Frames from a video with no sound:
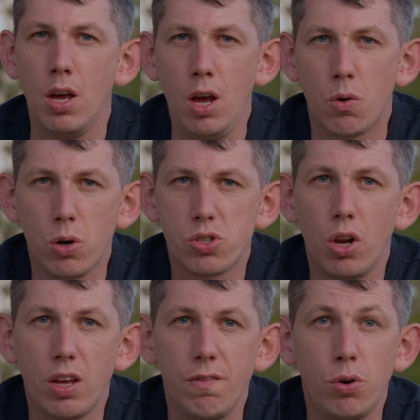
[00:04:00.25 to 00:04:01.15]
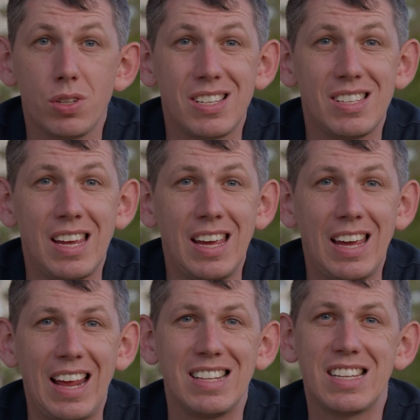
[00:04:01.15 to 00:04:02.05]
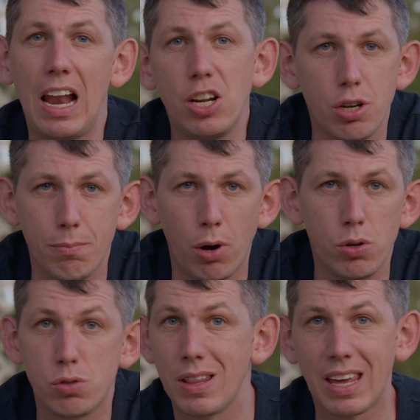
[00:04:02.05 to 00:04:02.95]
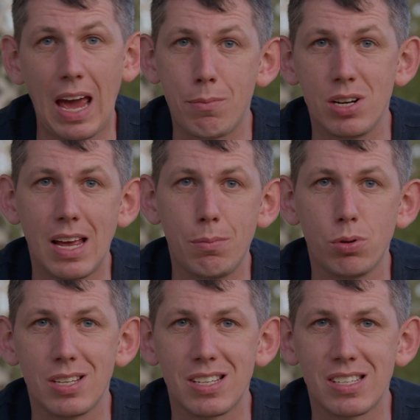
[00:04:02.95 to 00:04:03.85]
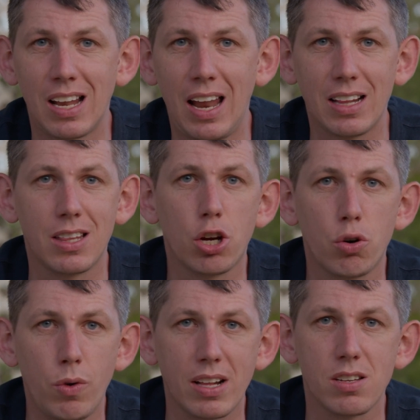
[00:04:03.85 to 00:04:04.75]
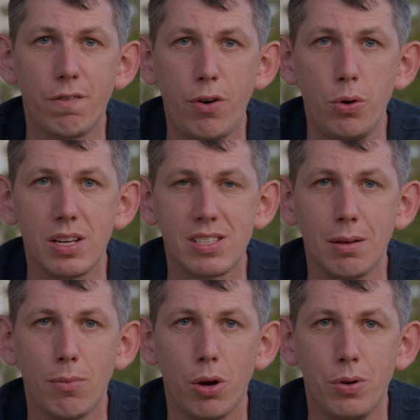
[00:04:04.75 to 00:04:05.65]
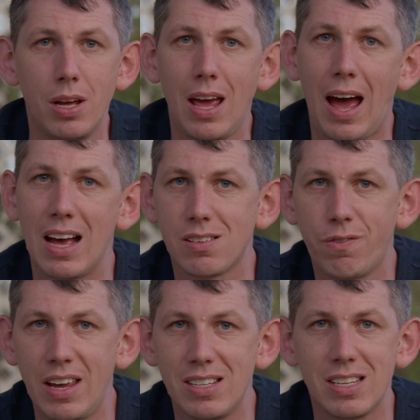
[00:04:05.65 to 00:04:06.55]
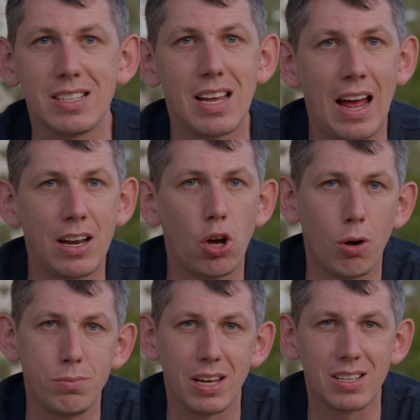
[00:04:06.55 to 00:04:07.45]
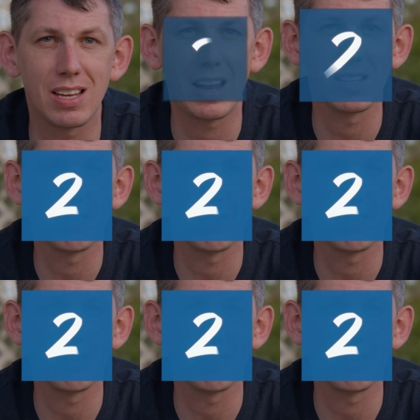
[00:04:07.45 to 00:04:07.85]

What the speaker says: We're also looking forward to seeing intelligent modes where the camera is able to select the correct focusing mode as faces and objects enter